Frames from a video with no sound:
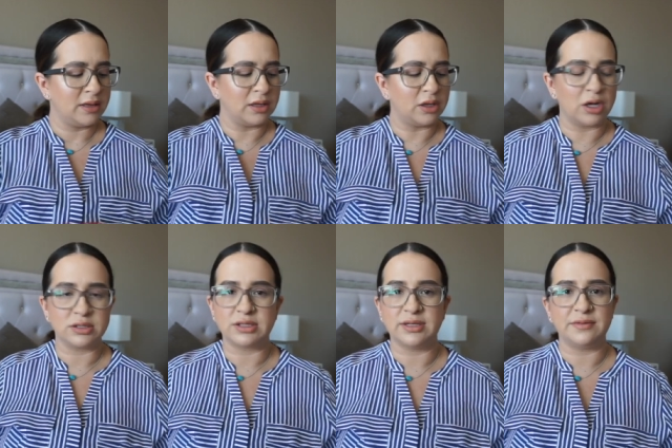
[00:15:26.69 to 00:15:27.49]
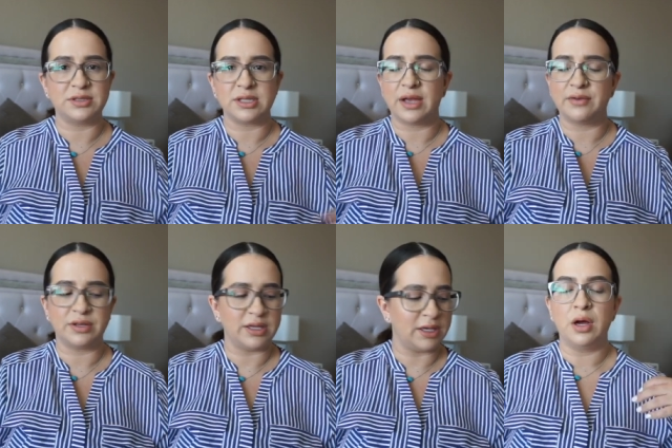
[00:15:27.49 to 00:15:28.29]
The long sleeves,
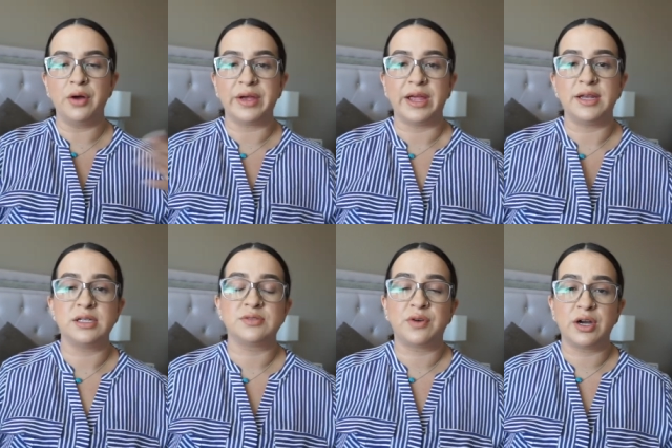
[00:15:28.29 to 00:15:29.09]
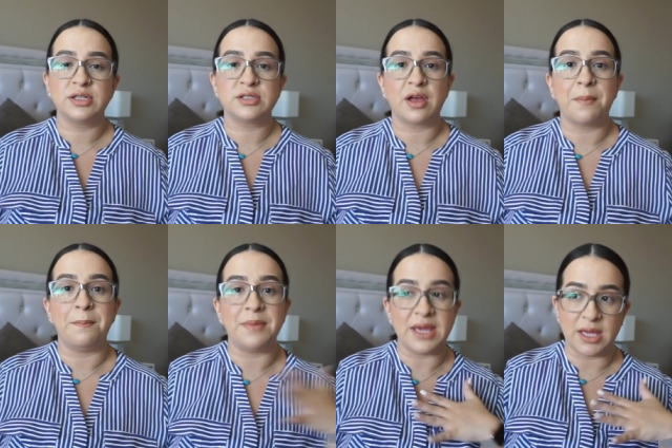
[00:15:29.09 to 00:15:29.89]
everything. Okay, and as far as
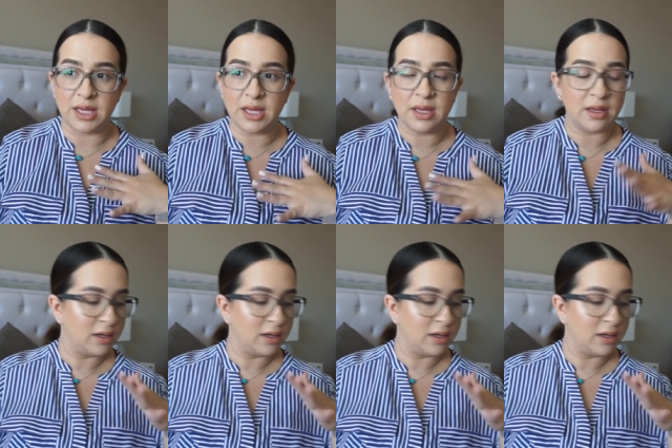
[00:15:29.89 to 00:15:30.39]
me